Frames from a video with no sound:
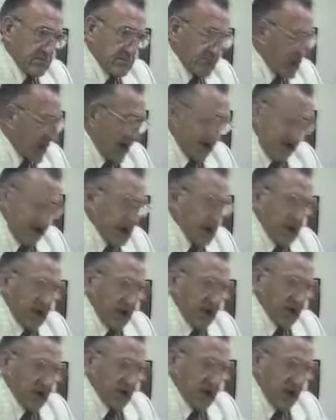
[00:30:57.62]
And I mean
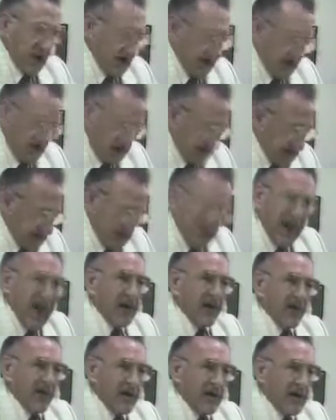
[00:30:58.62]
knowledgeable. I don't mean a smattering.